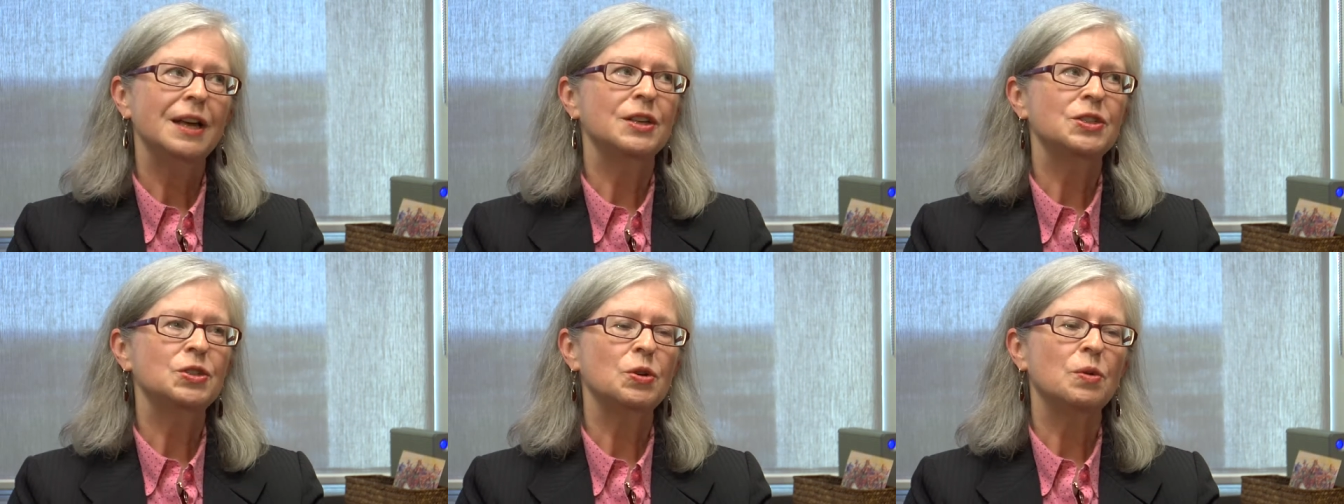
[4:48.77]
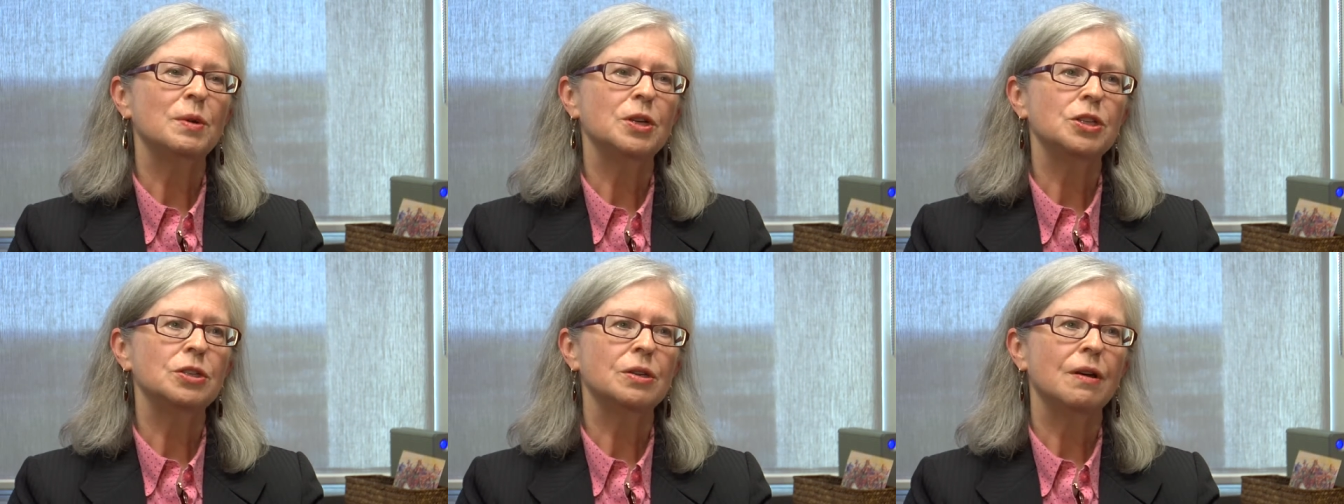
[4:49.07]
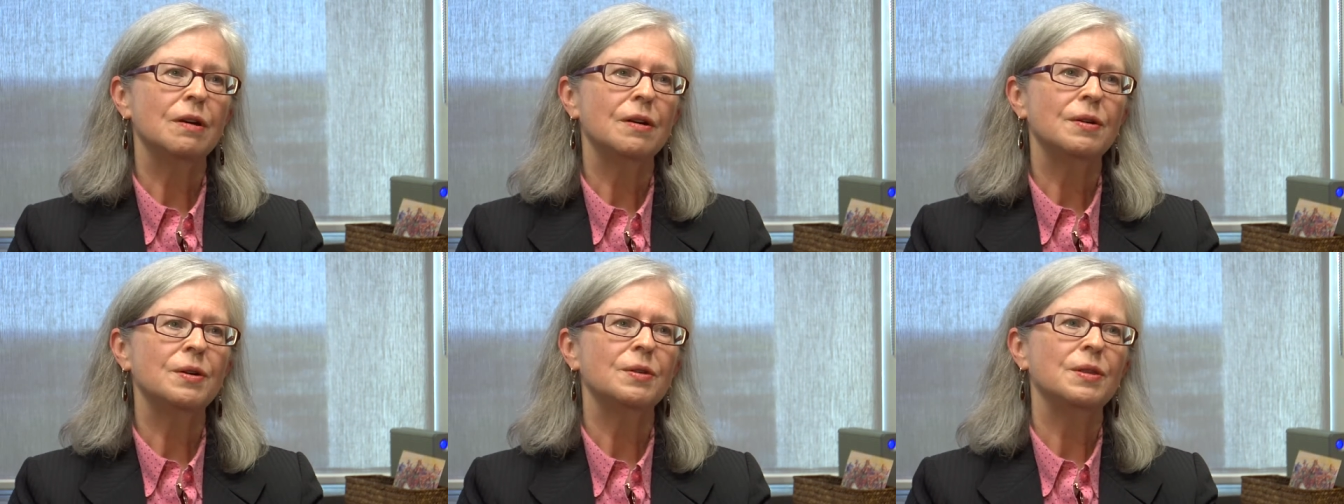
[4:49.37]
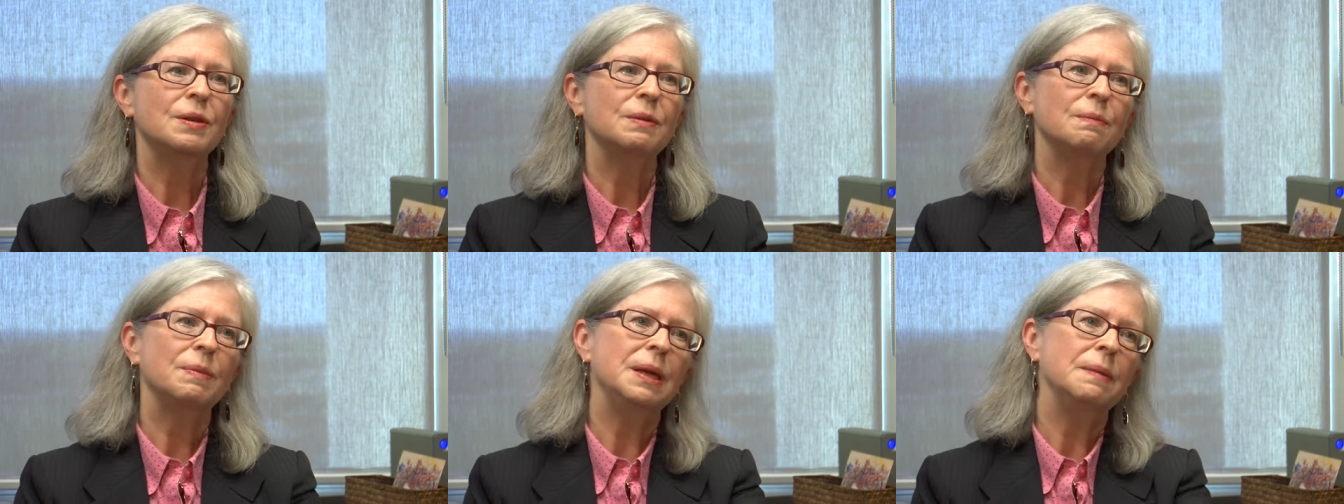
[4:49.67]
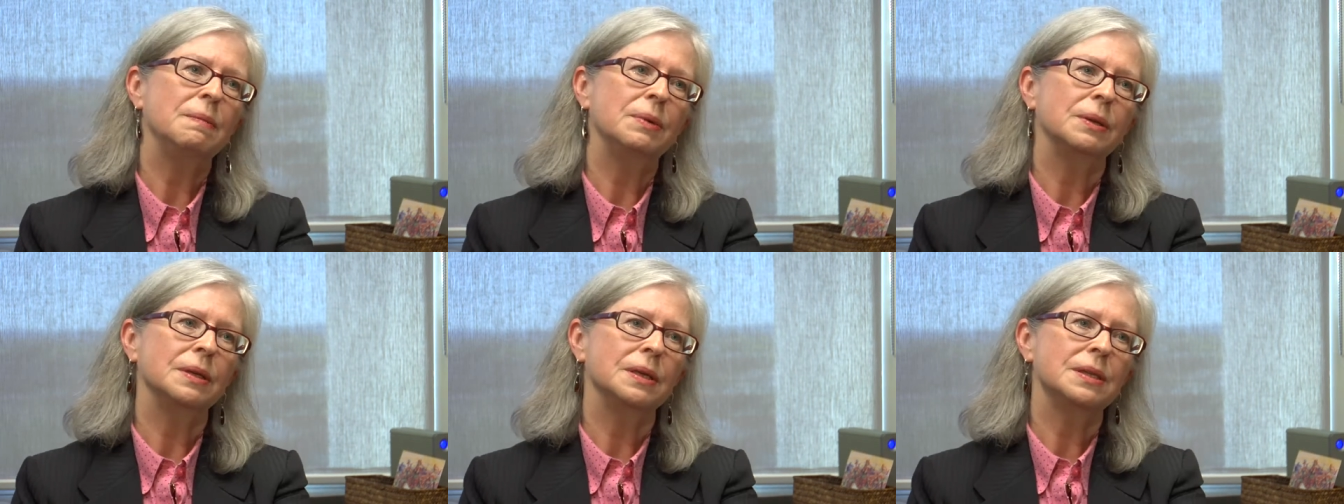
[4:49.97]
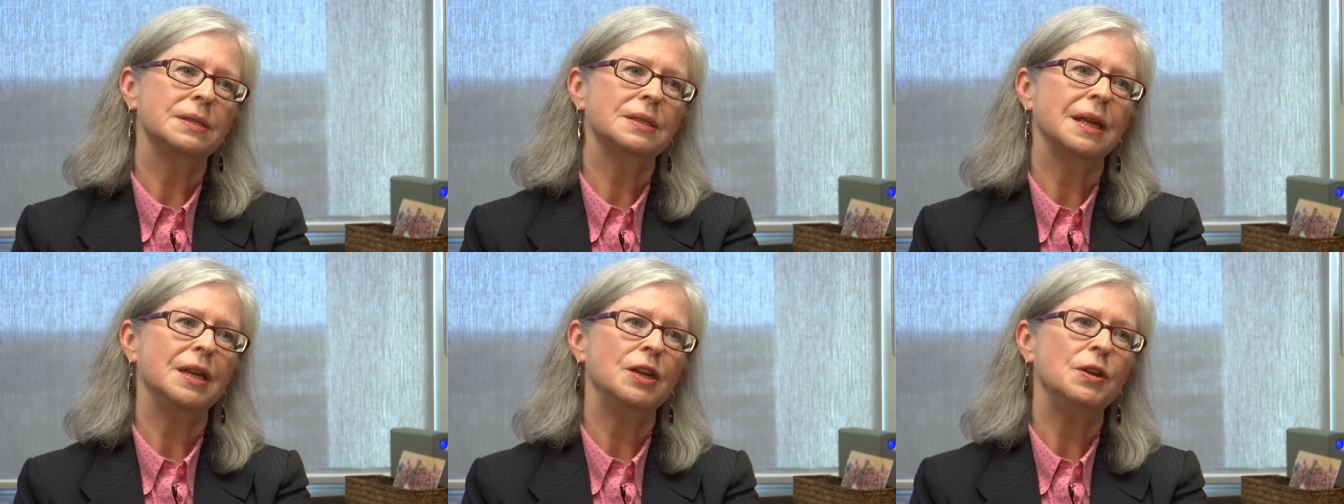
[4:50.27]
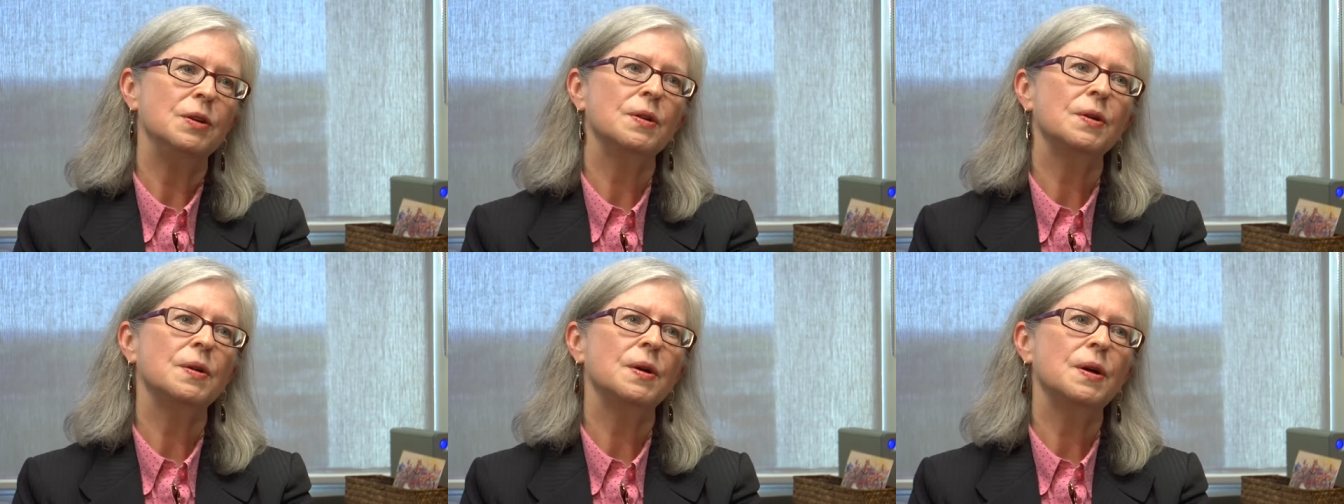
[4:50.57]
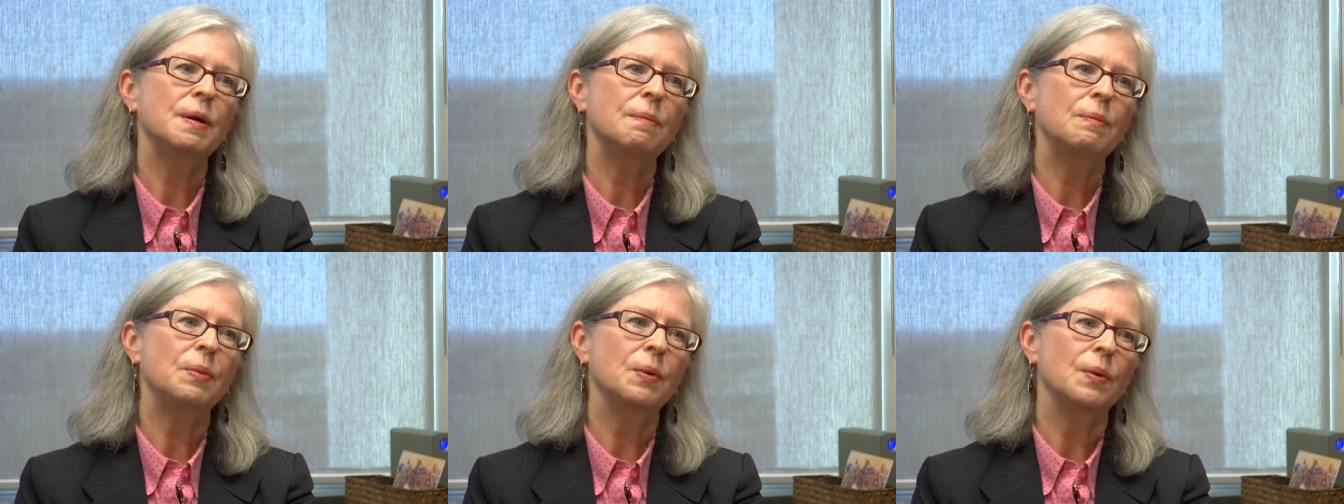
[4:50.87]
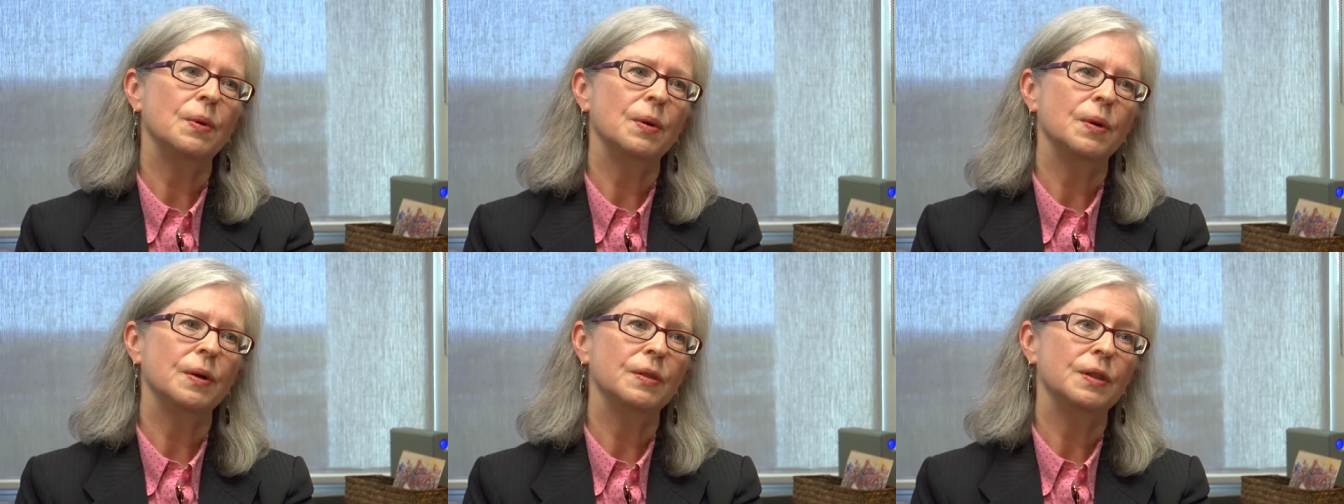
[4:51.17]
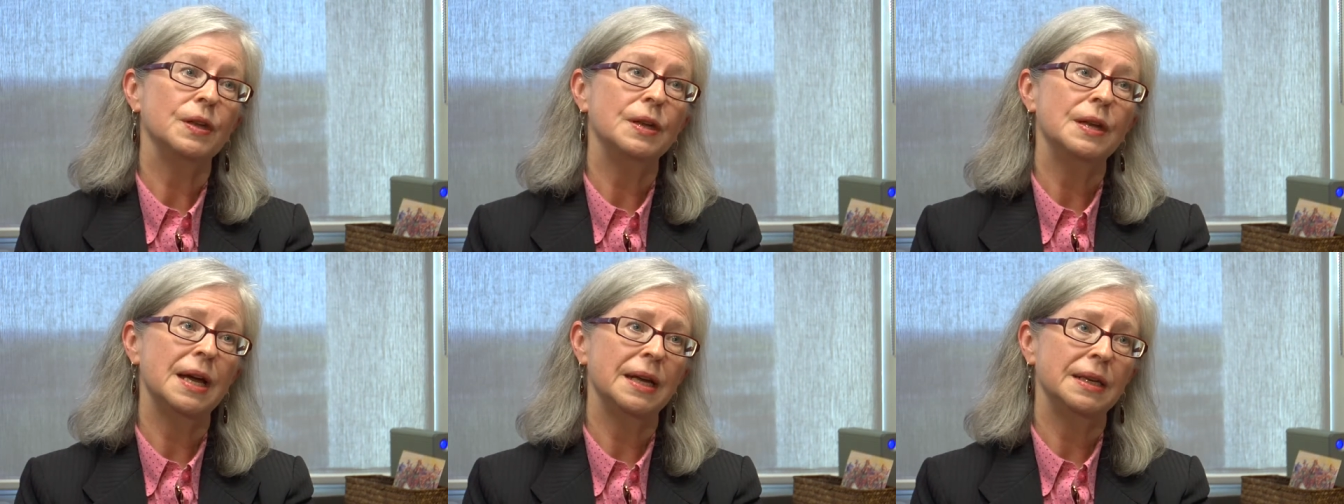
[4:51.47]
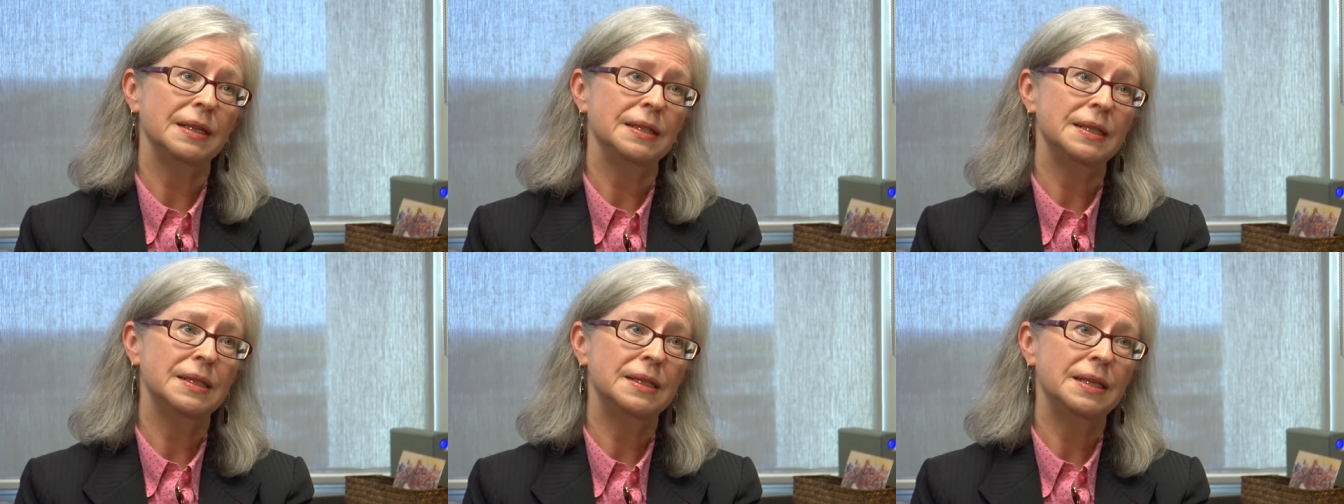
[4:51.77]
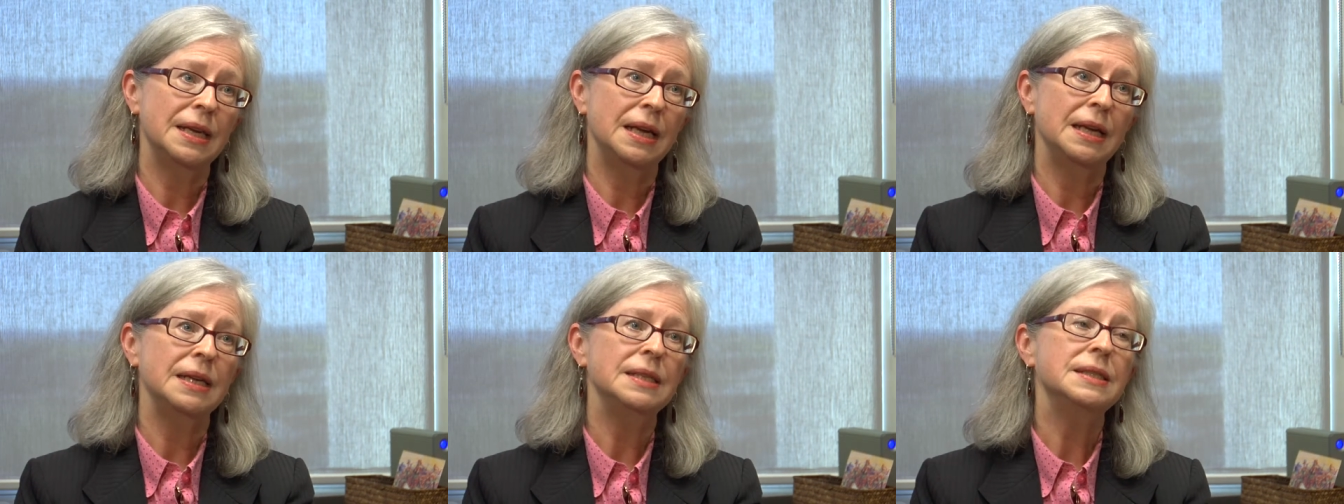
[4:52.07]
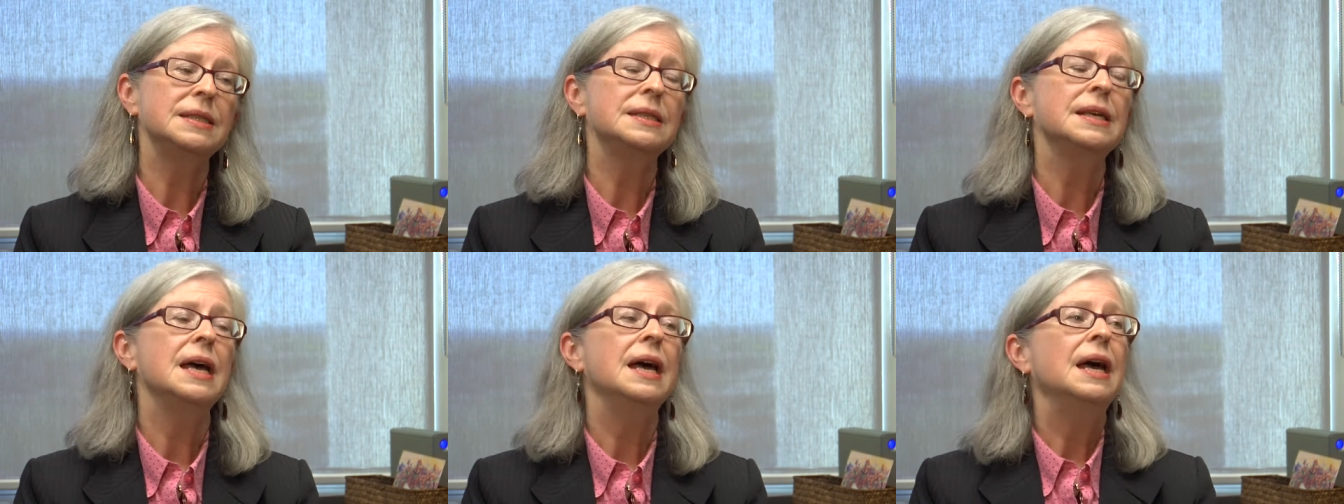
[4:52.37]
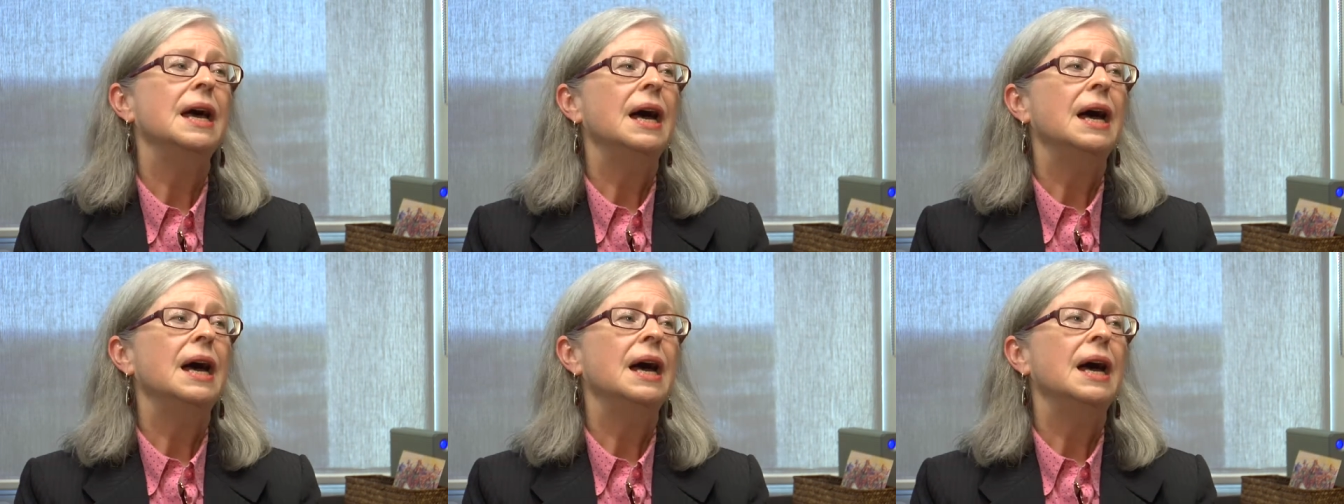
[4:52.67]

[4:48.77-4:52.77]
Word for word: so much longer than people in, say, Europe or the United States